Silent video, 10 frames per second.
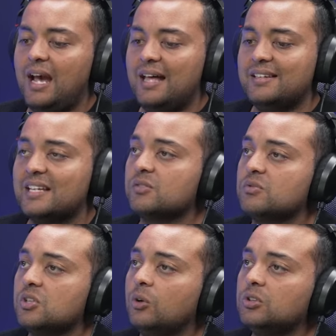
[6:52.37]
and then as a
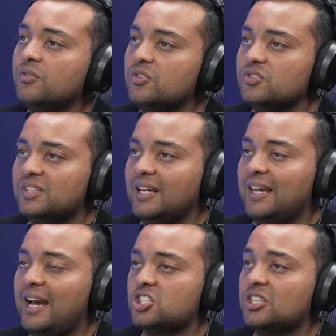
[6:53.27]
result of using that
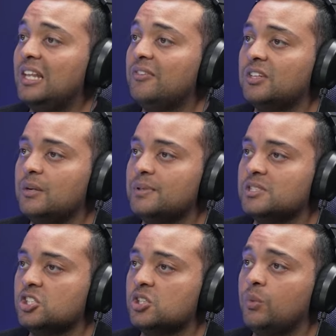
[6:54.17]
cash, they're left in a
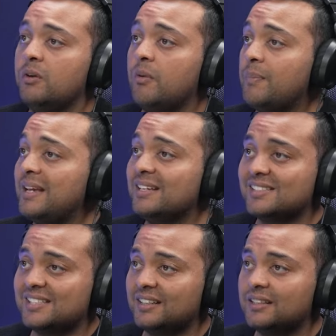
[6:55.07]
position where repairs
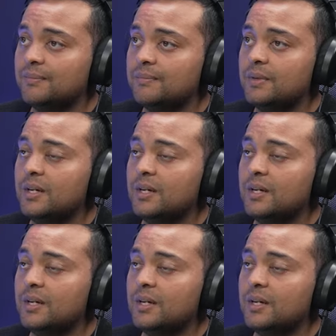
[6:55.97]
sting them.